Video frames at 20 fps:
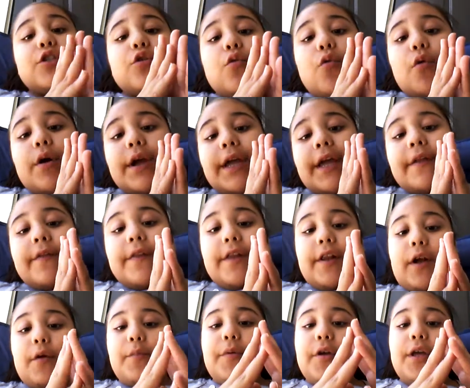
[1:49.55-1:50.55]
toy and
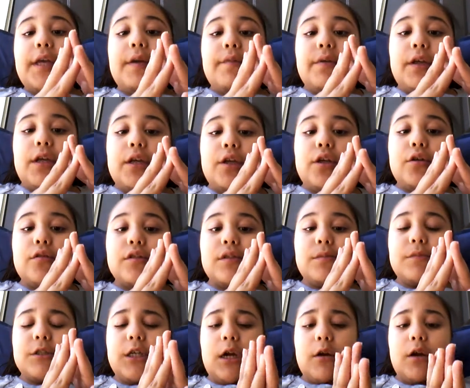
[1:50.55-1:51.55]
then I'll be giving you
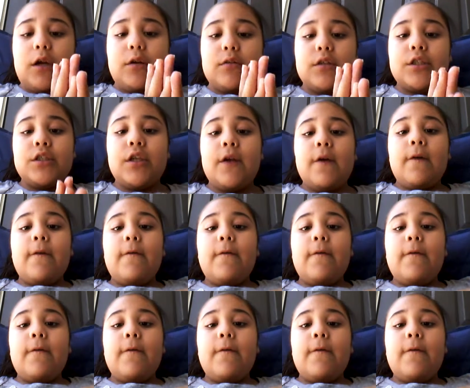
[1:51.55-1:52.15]
some shout outs.